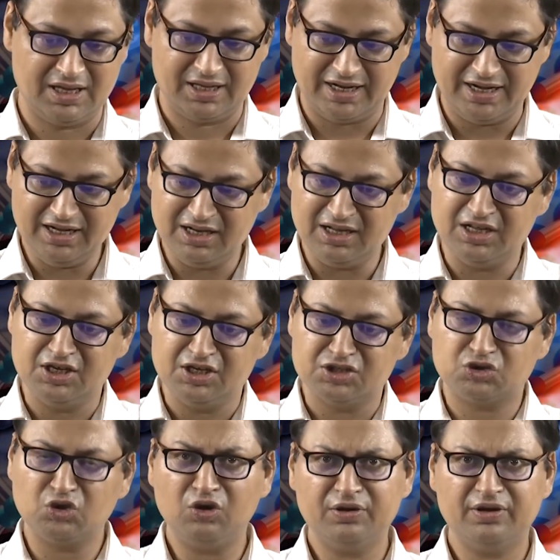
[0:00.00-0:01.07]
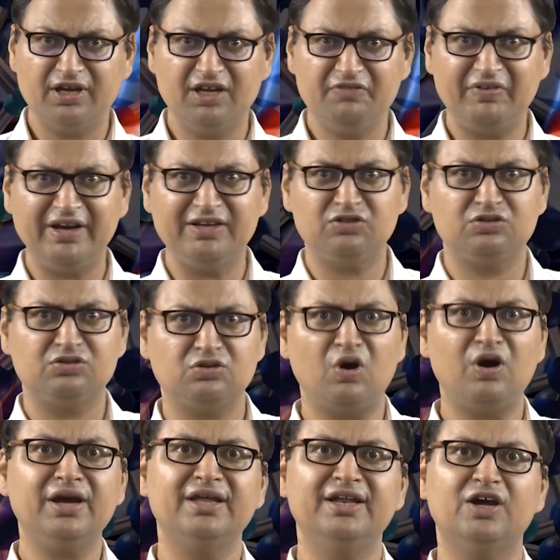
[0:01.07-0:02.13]
right. So, if I
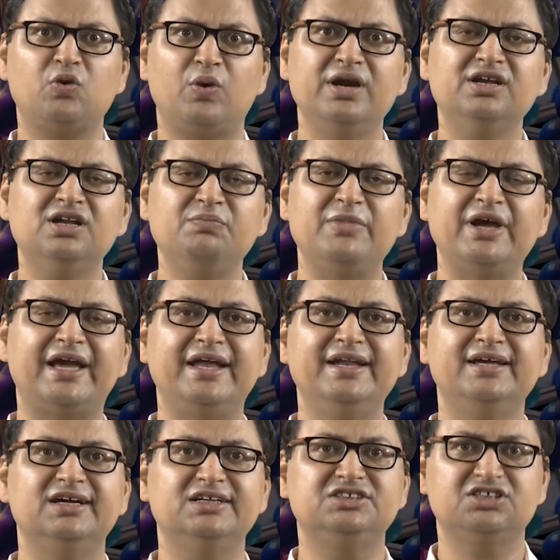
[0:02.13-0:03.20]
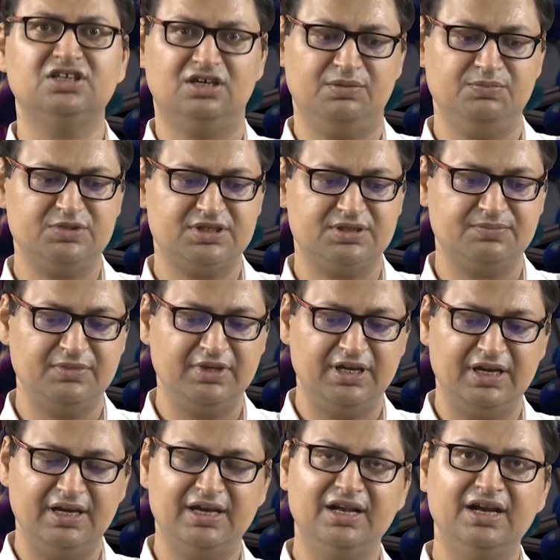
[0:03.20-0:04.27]
talk in a quantum mechanical terms,
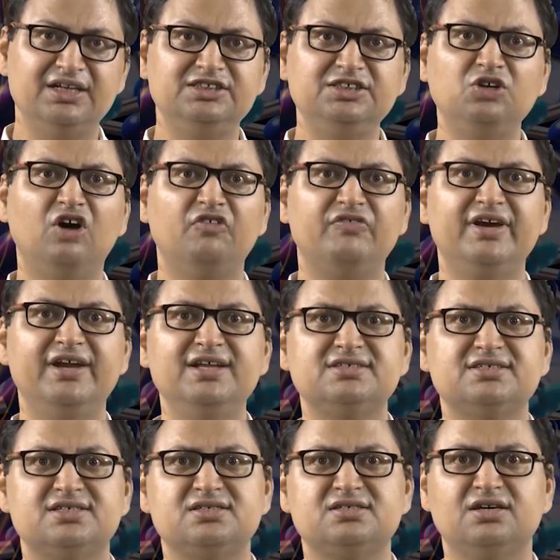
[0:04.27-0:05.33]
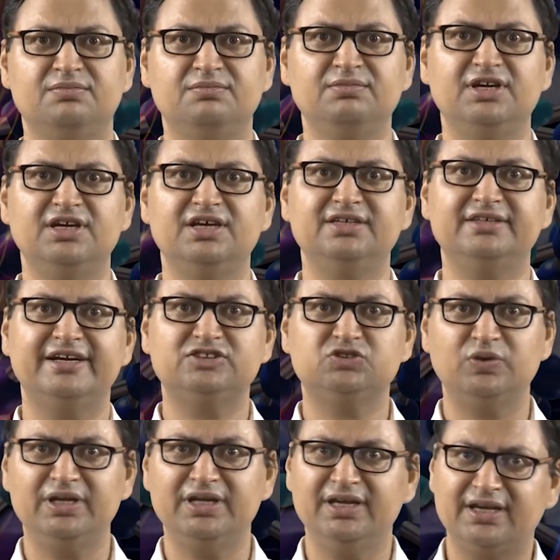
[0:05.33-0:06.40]
energy of any system is
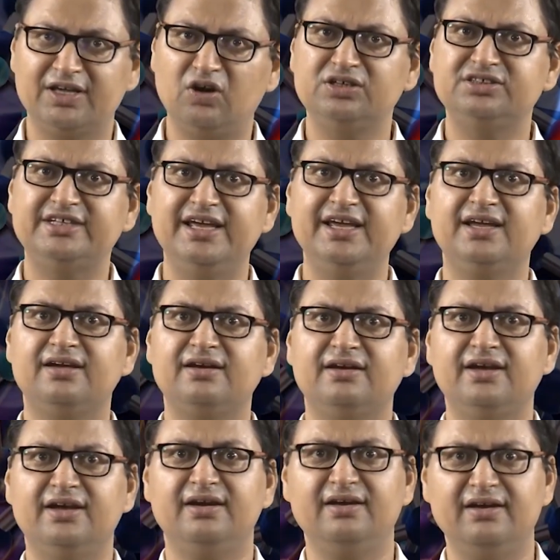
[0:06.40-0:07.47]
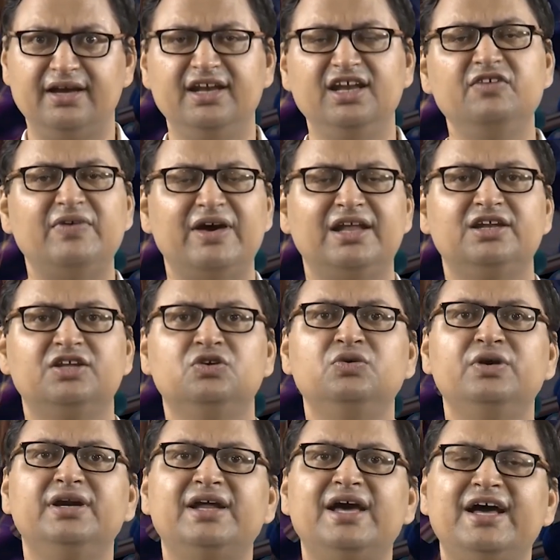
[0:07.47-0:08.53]
actually cannot take any value.
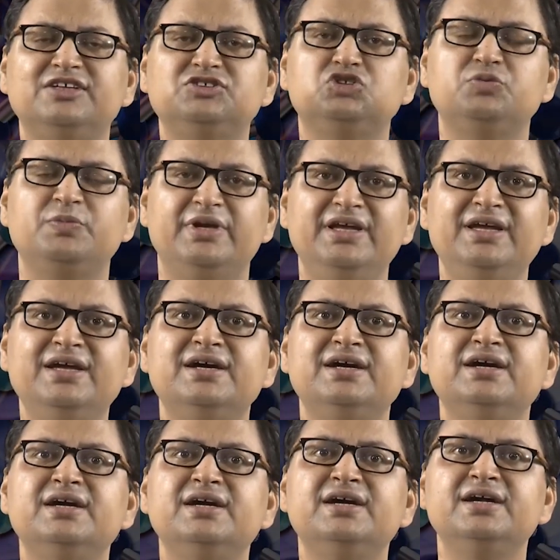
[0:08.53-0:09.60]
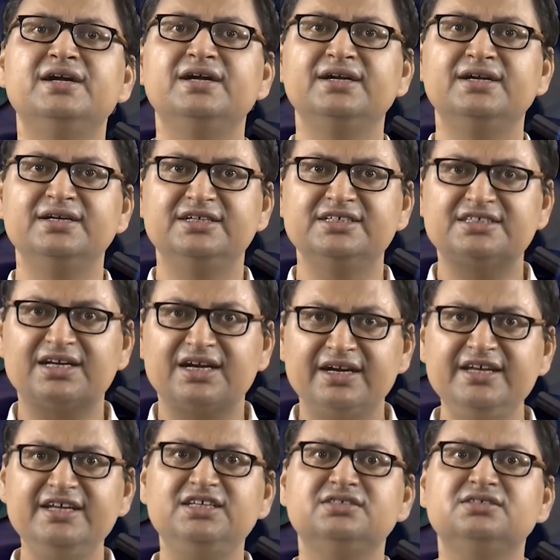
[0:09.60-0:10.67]
It has to be
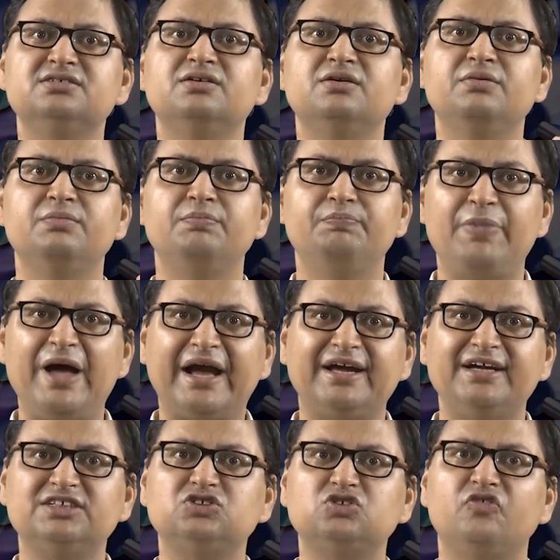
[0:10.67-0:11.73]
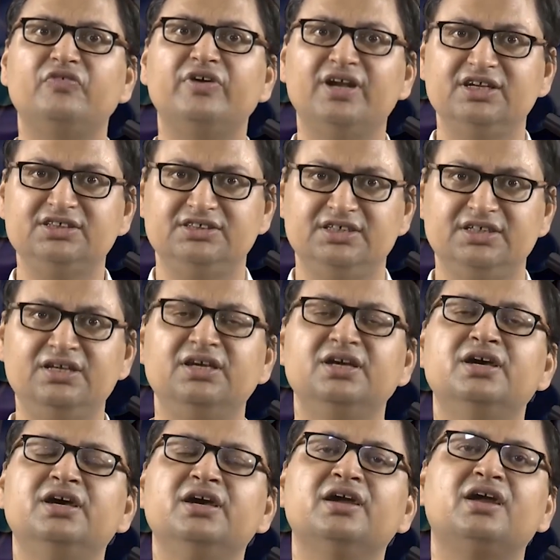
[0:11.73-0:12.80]
discrete packets of energy
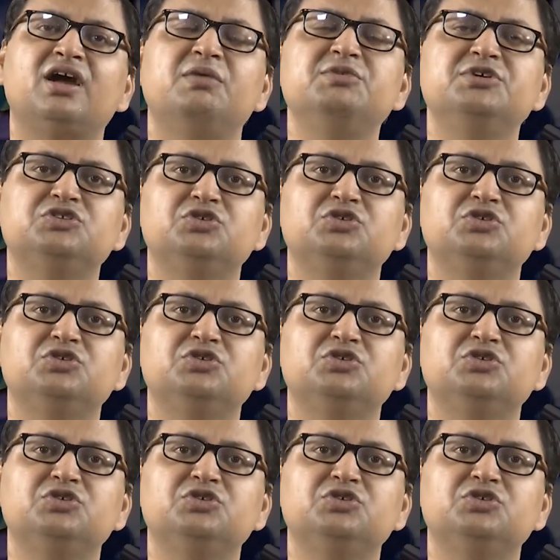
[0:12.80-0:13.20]
coming